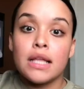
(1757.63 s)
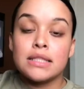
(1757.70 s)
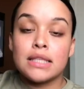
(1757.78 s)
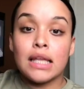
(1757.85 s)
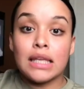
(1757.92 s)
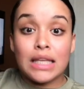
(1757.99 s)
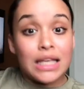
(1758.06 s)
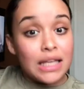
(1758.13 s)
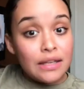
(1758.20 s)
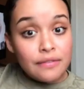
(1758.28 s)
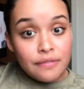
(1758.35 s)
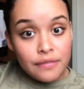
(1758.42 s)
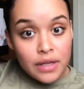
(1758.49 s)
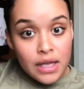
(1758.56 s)
to
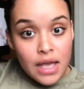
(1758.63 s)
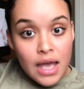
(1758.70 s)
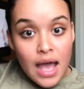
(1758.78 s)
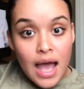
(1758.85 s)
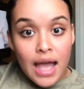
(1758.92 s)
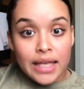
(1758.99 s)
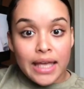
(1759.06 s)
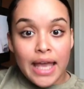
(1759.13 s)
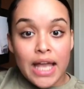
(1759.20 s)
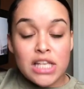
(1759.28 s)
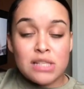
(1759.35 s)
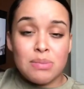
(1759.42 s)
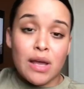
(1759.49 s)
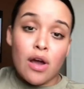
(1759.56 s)
leave, I
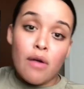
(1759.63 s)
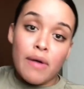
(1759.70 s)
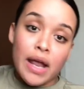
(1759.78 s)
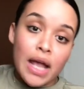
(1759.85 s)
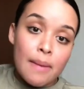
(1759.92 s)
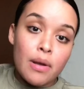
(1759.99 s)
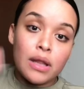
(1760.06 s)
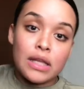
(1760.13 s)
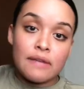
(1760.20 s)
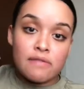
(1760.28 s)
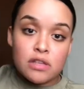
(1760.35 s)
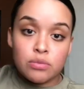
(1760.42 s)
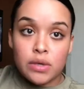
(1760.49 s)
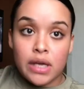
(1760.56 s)
can't just be like, all right, I'm gonna leave
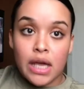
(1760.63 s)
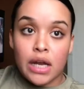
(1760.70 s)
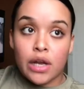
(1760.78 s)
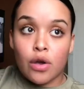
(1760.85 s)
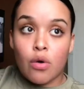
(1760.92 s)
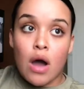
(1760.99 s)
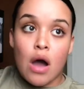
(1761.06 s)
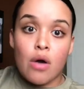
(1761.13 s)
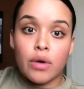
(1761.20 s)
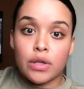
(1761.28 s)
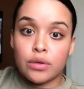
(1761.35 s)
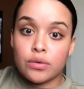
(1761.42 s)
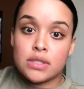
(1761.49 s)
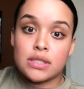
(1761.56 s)
this weekend and go out
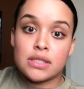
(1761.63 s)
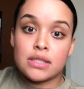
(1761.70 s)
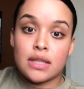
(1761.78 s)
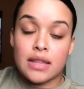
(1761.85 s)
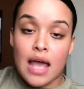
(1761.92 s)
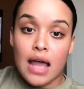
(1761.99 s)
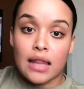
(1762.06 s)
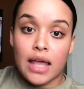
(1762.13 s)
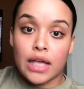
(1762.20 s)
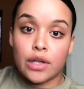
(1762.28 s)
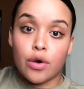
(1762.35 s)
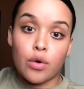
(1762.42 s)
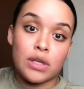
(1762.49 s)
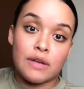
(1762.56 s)
and do this and not,
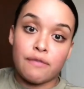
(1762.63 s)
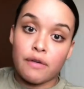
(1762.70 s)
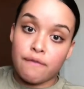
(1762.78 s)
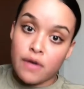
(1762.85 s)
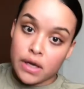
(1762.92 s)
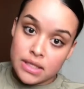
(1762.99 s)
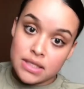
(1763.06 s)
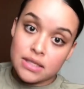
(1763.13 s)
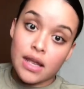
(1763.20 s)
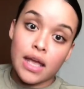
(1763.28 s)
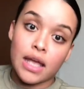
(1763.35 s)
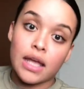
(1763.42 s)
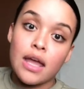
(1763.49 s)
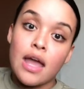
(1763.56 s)
like, go to a different fucking
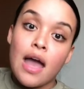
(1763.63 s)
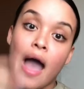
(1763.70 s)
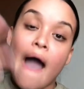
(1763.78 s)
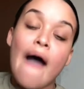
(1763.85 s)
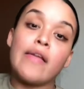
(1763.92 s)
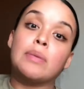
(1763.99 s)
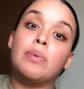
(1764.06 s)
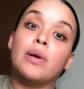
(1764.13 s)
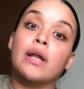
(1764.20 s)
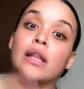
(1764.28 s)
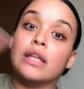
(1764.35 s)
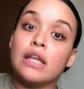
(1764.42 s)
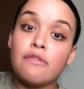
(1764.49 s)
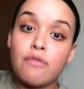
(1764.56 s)
state. I have to put a
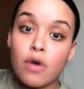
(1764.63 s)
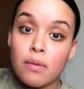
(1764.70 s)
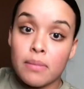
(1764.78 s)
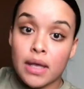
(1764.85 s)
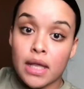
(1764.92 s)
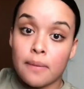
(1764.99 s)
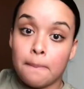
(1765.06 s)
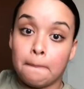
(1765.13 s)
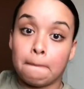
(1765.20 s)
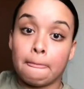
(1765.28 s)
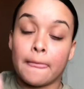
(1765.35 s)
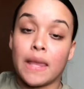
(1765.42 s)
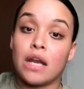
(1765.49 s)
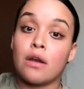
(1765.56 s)
leave form in,
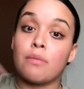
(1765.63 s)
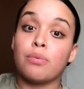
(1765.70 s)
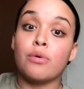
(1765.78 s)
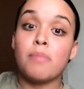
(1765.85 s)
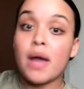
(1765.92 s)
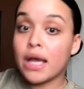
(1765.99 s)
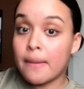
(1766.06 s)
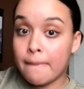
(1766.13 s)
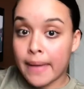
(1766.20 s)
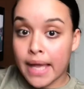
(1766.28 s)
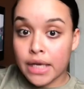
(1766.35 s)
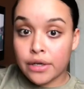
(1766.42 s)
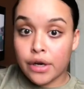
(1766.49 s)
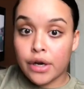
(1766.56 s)
get it approved by a
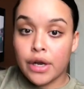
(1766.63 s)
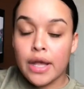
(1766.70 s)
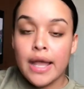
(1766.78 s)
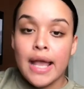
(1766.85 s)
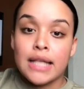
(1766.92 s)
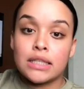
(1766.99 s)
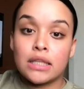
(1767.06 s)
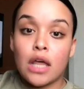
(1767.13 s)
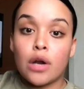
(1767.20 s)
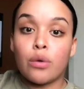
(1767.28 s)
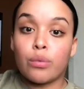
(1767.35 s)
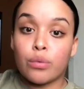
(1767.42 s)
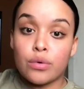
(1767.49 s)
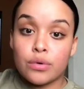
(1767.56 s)
commander. It's a lot
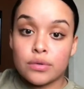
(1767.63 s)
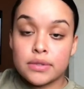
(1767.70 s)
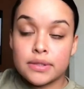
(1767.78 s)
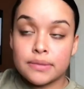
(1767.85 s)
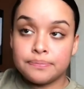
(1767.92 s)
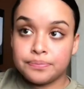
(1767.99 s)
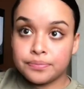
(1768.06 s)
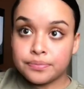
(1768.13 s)
of rules.